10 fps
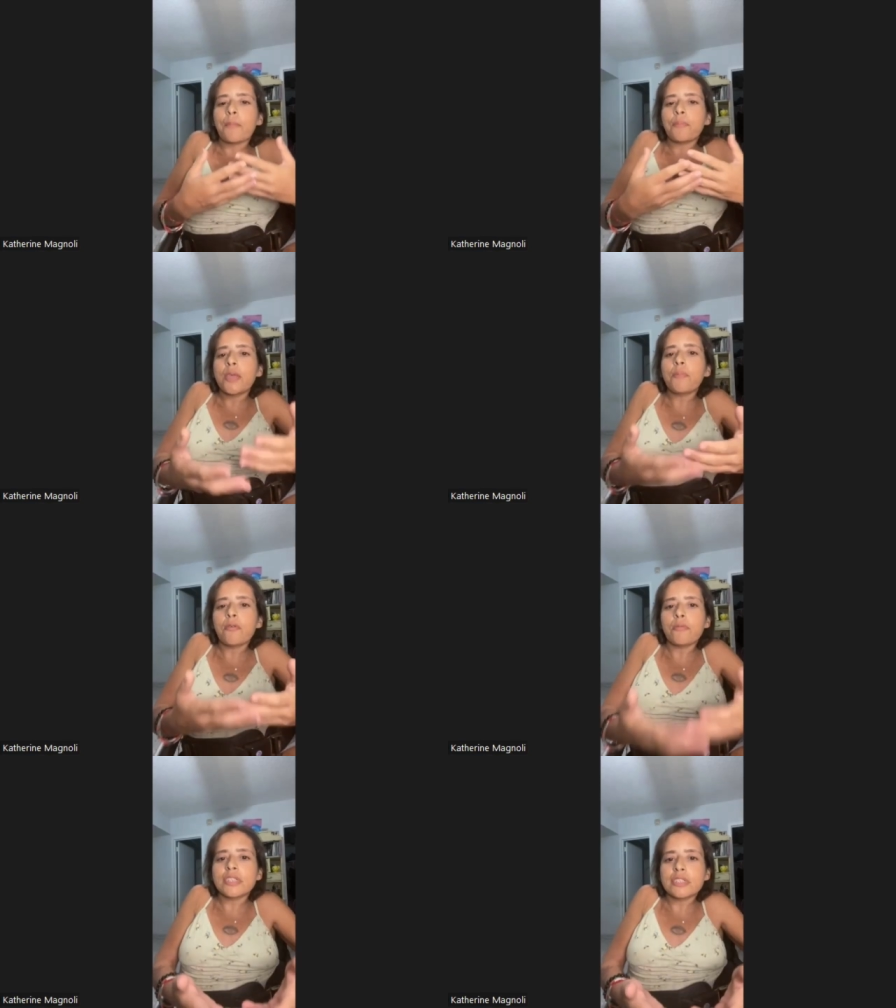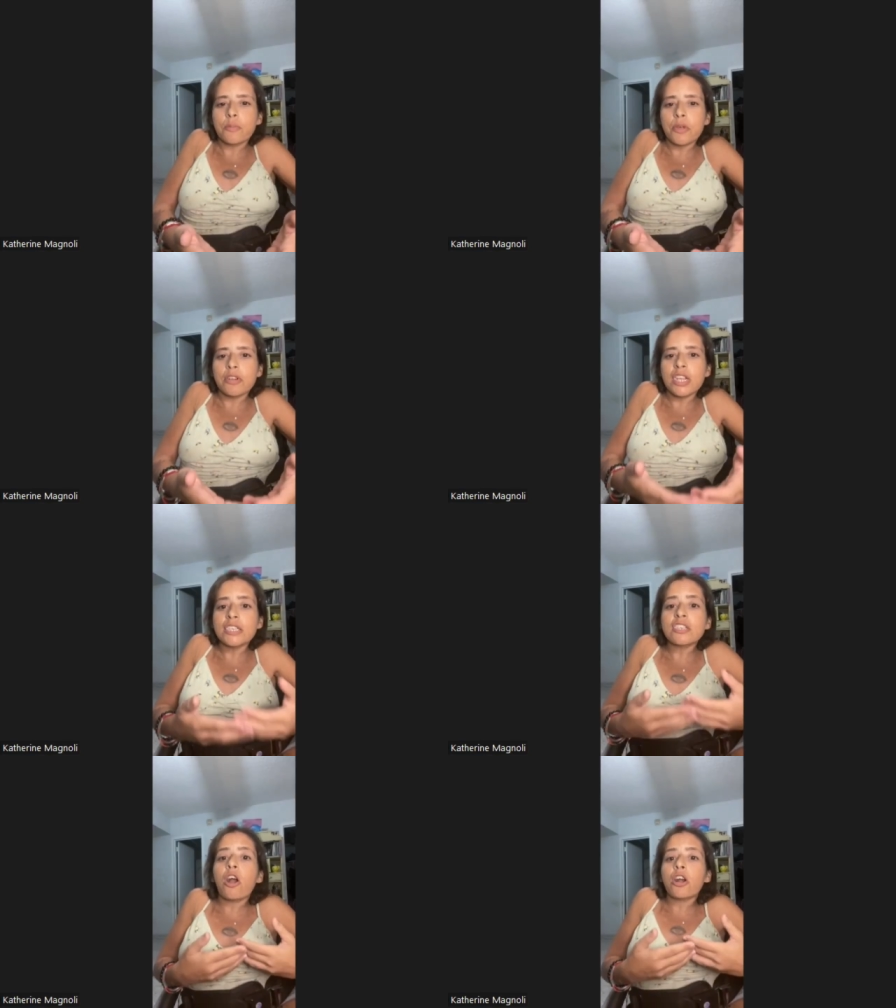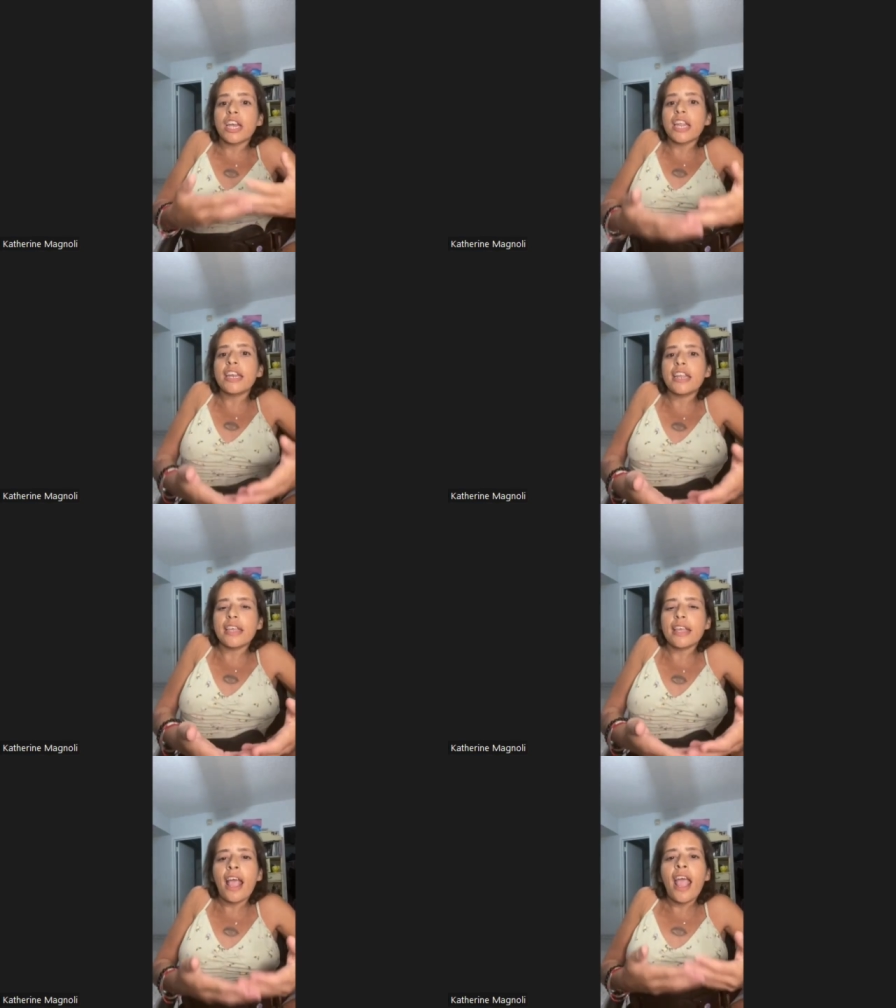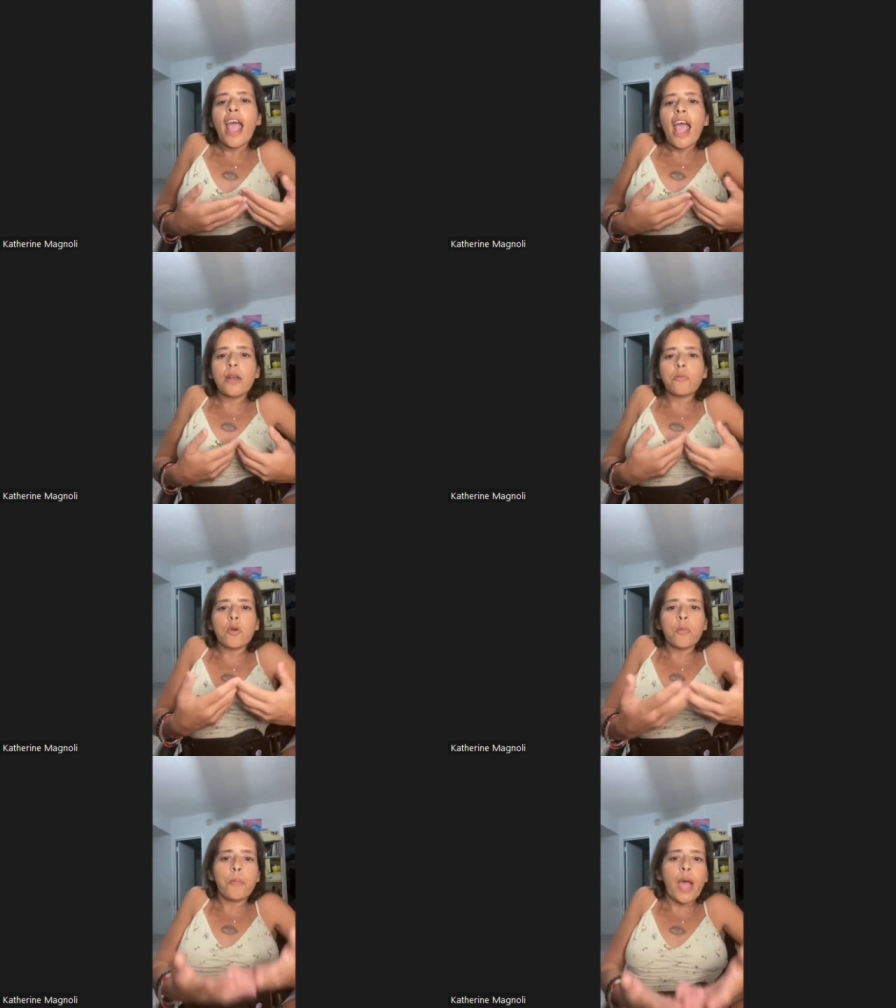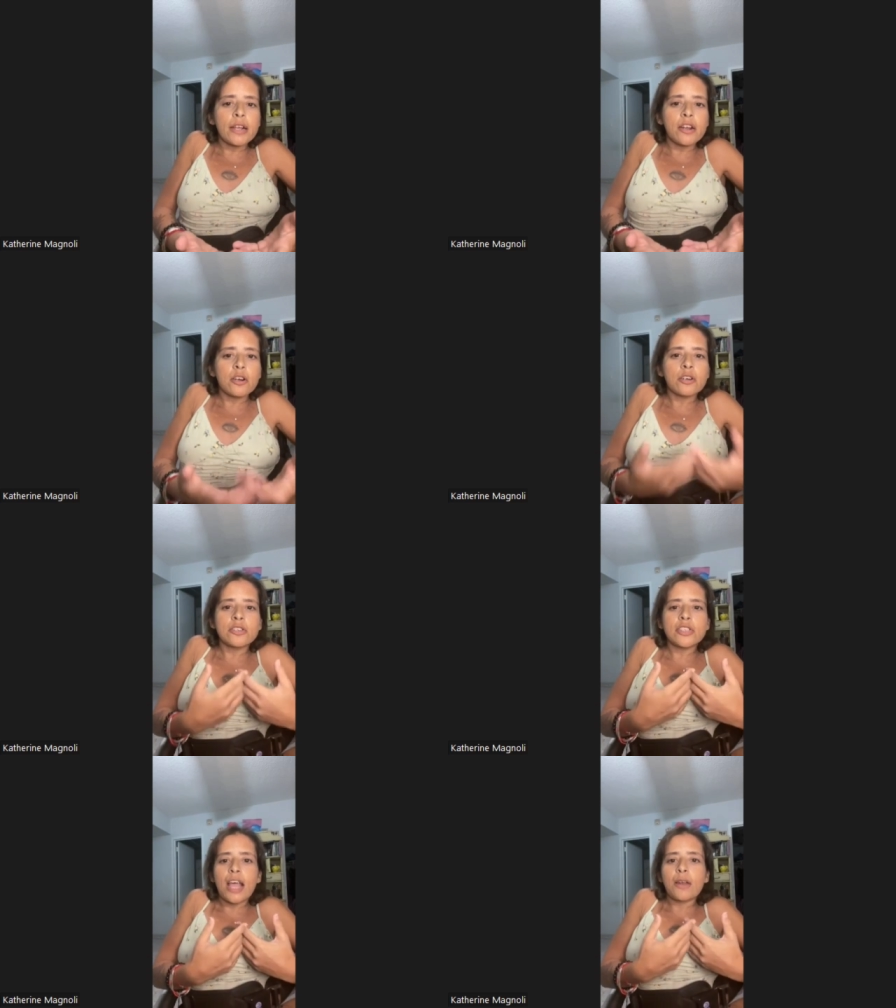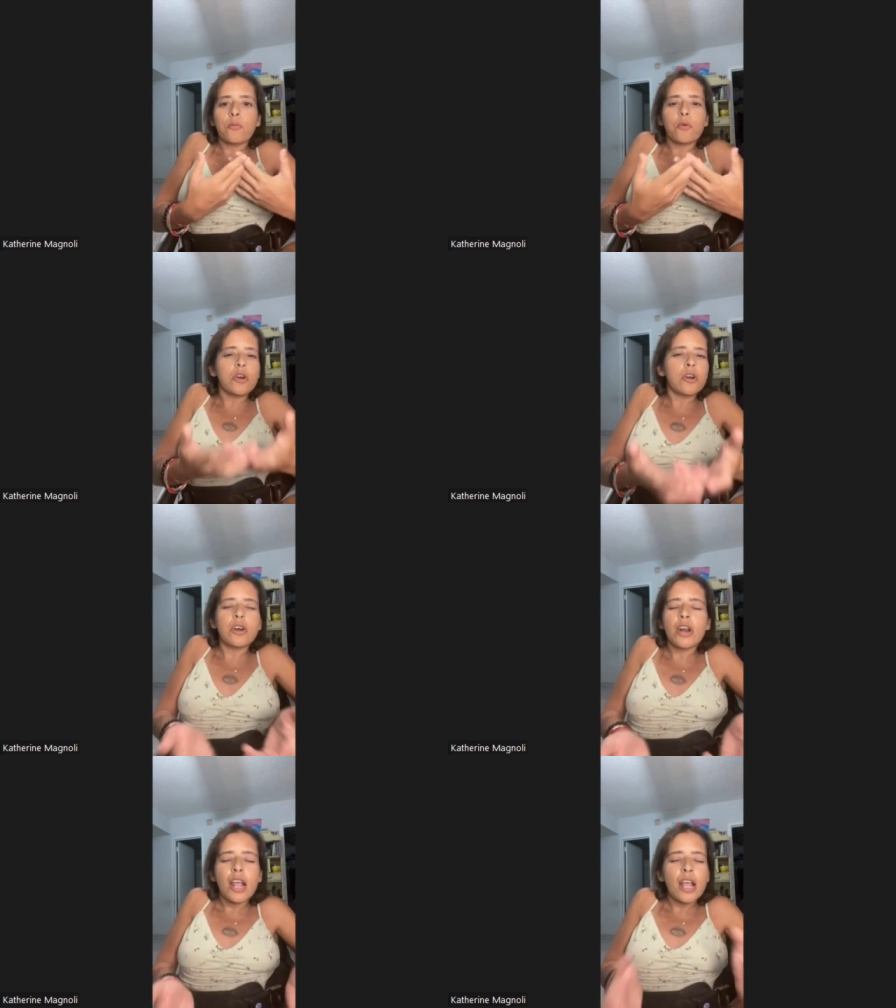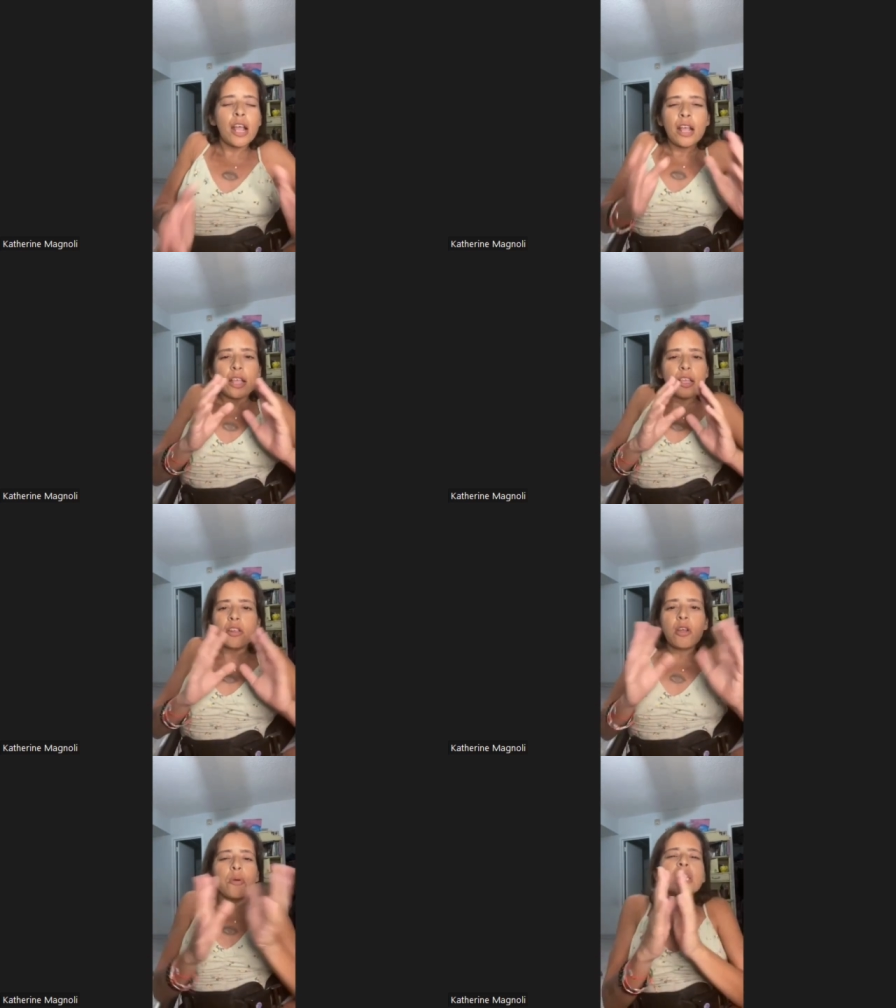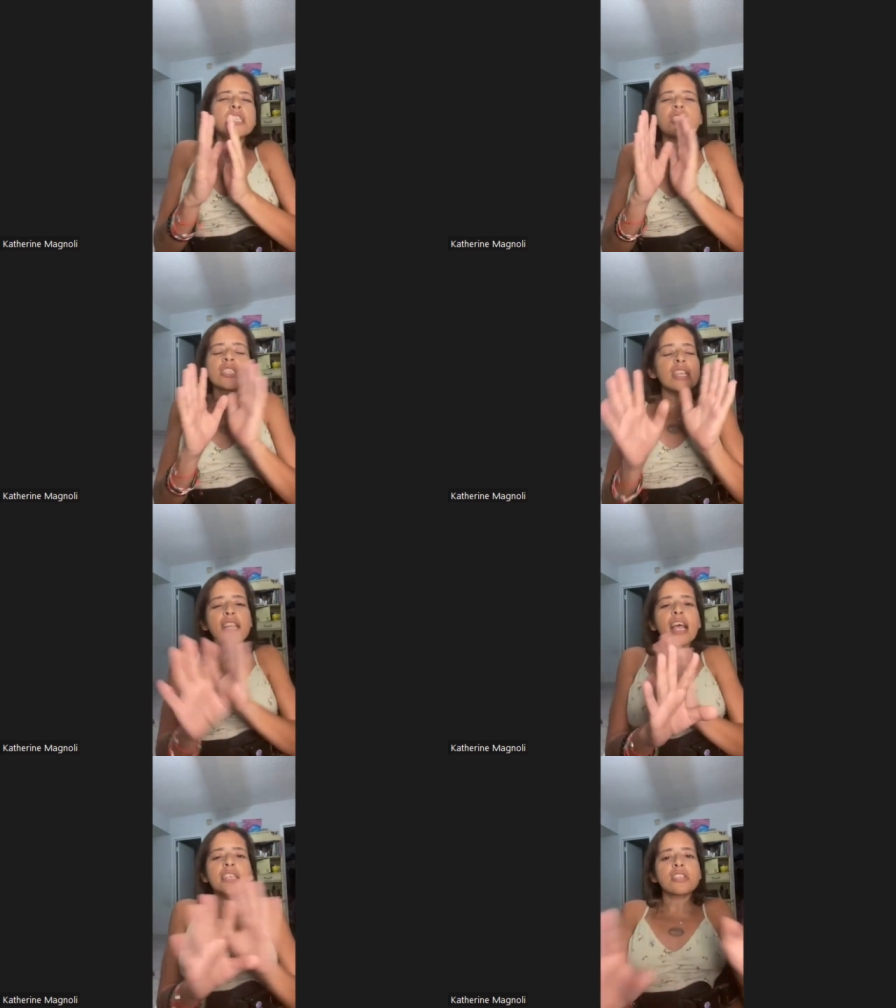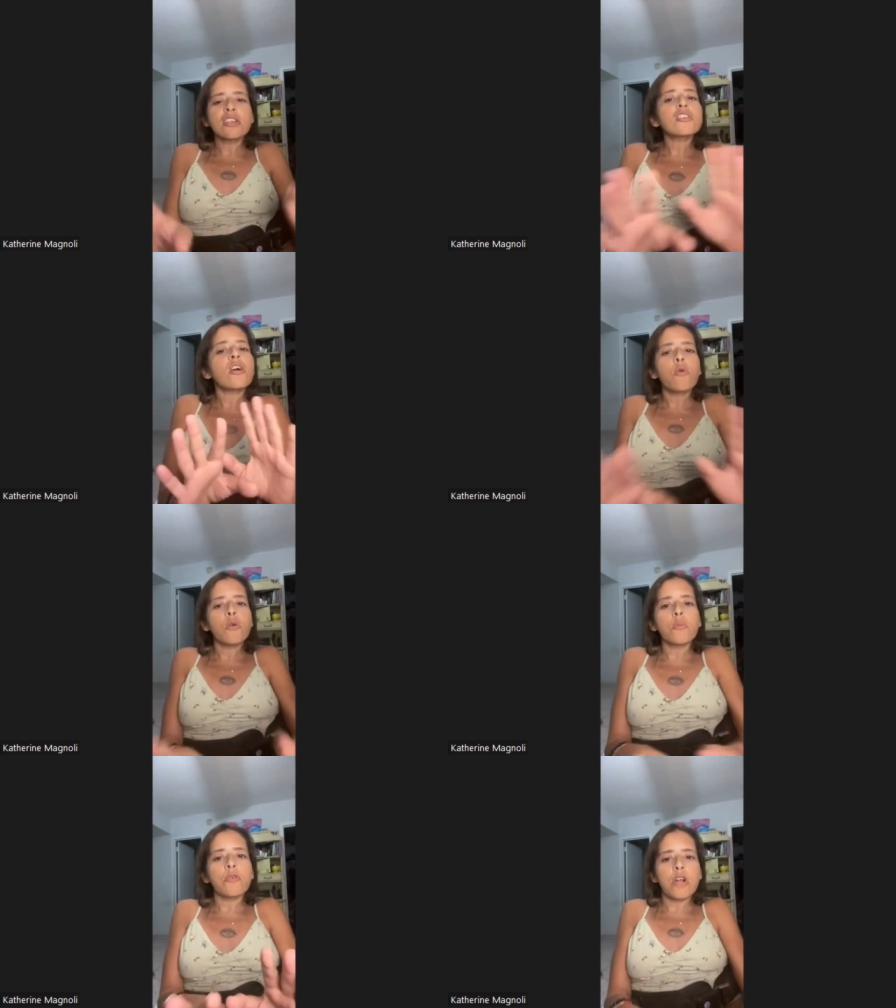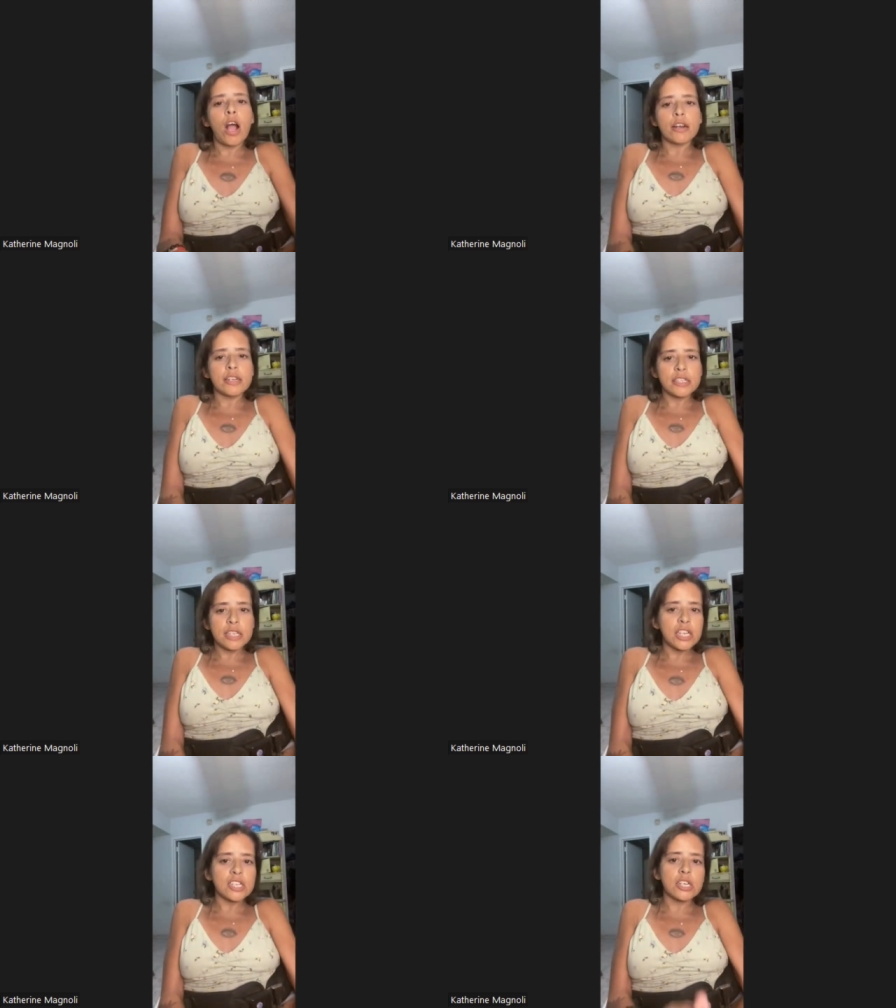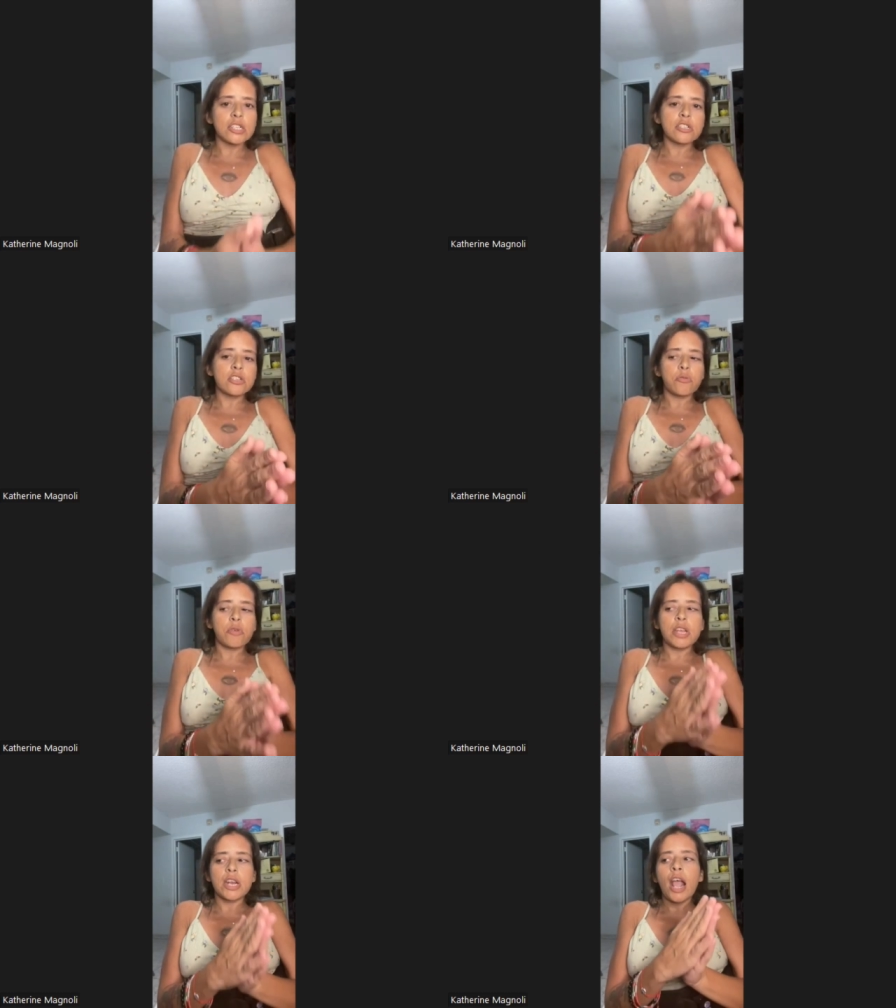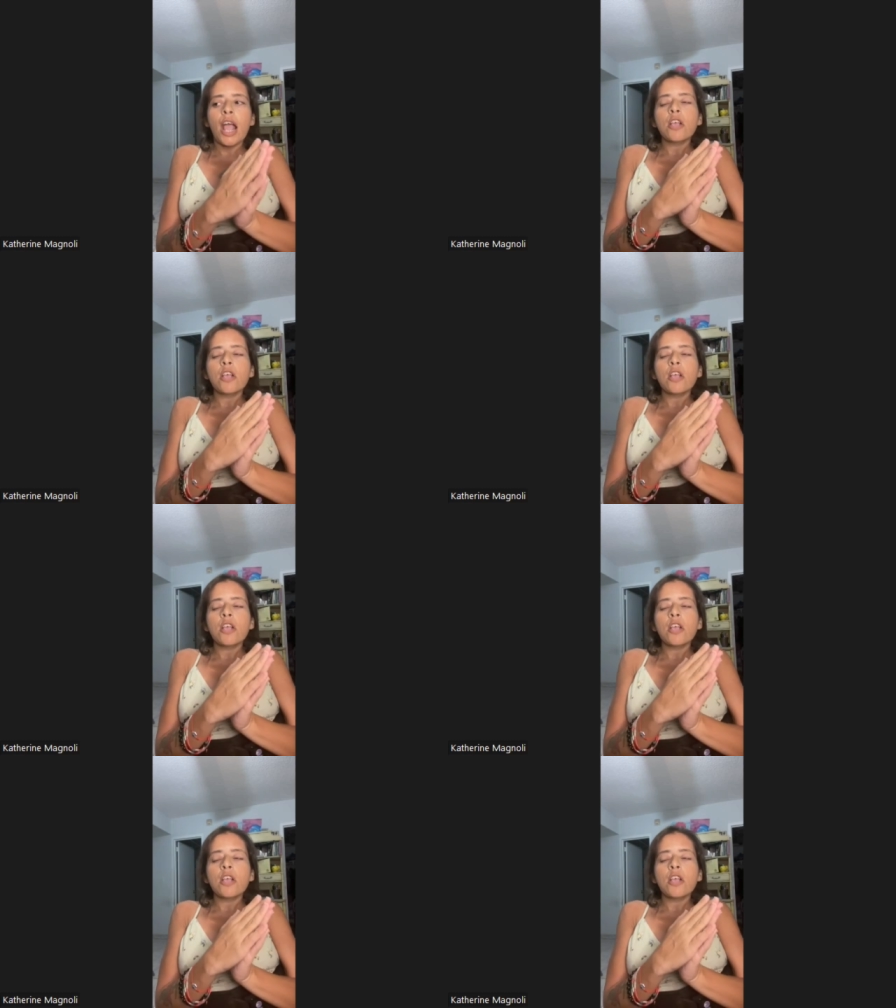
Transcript: that people with disabilities are needy and we're beggars and we're you know, it's just it has such a horrible connotation to it.